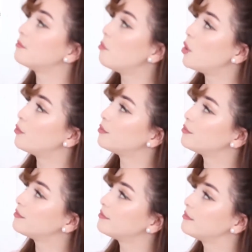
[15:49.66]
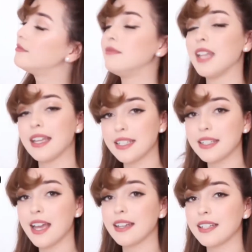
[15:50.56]
Boom.
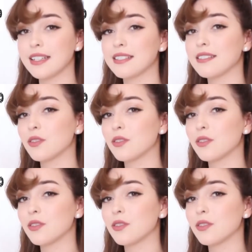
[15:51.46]
1990s.